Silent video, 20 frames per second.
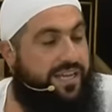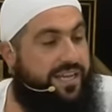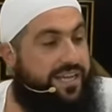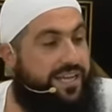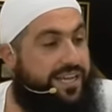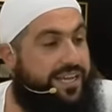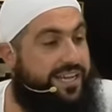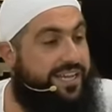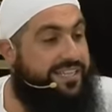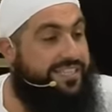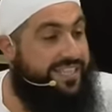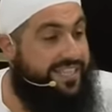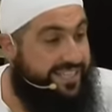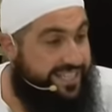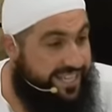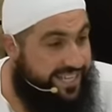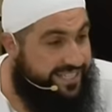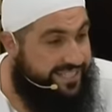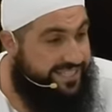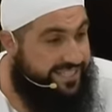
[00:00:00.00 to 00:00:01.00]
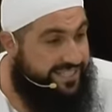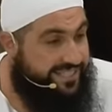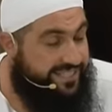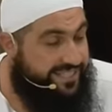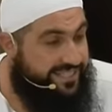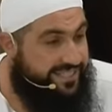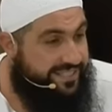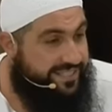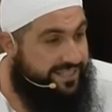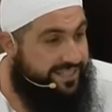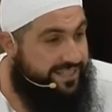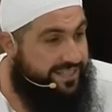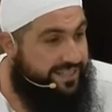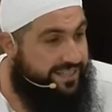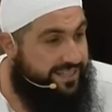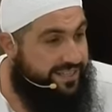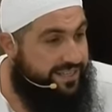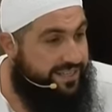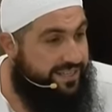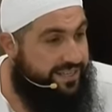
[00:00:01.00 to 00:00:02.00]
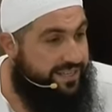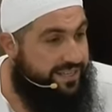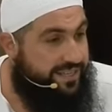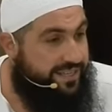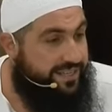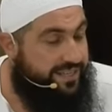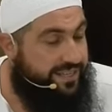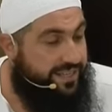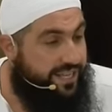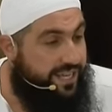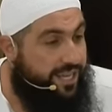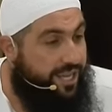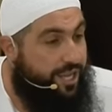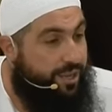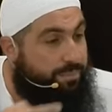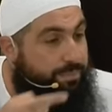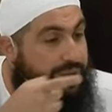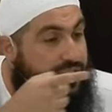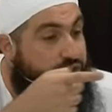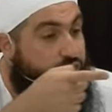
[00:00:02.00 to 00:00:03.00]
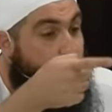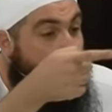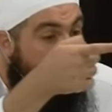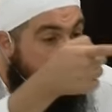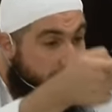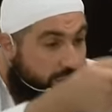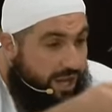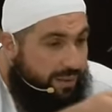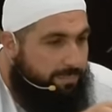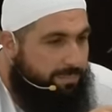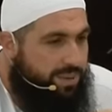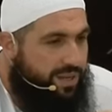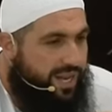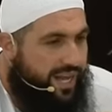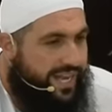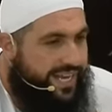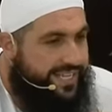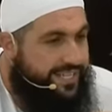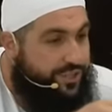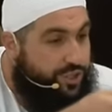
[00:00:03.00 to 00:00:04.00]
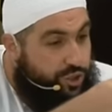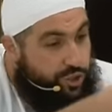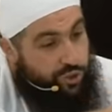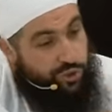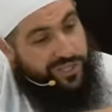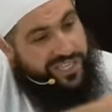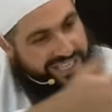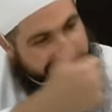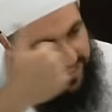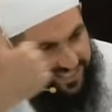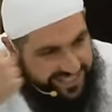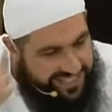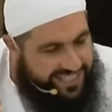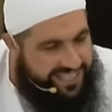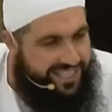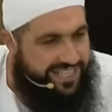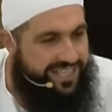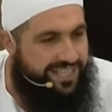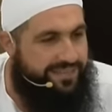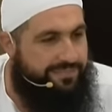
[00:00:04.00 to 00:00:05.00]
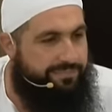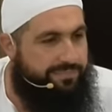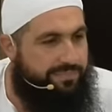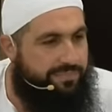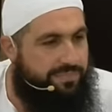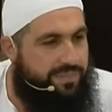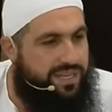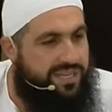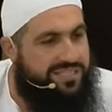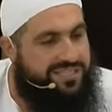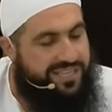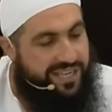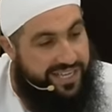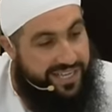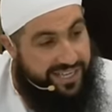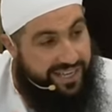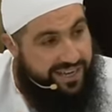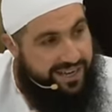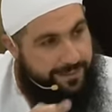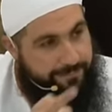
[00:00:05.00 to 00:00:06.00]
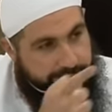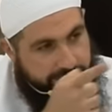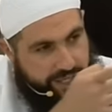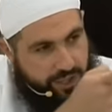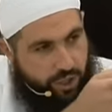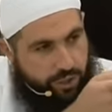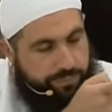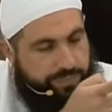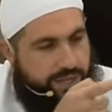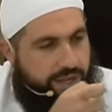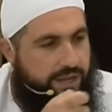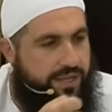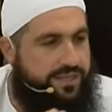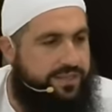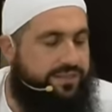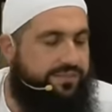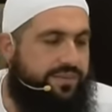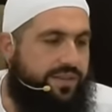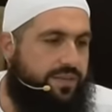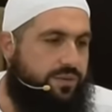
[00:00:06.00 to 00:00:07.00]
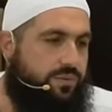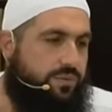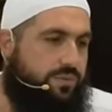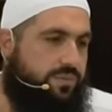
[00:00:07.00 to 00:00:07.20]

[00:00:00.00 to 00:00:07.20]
He said, Yes, but you're not blind, you can see him. So get up and go behind the veil.